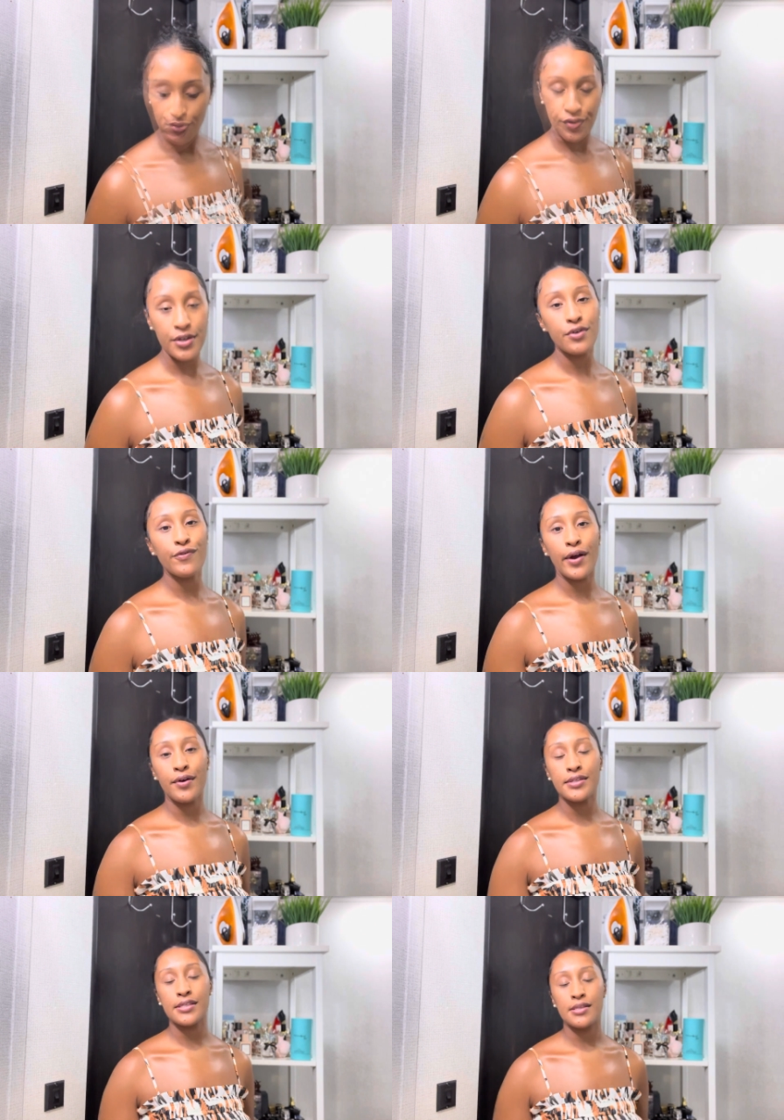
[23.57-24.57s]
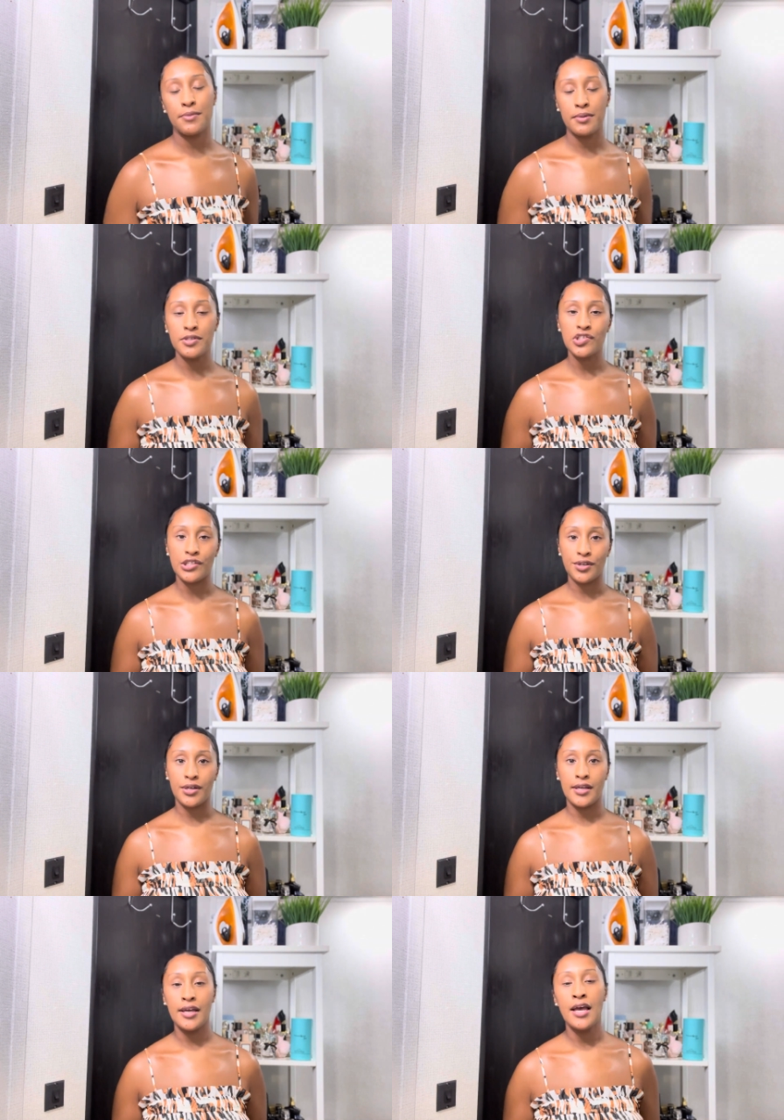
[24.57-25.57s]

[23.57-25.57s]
Three new fragrances I'm going to be sharing.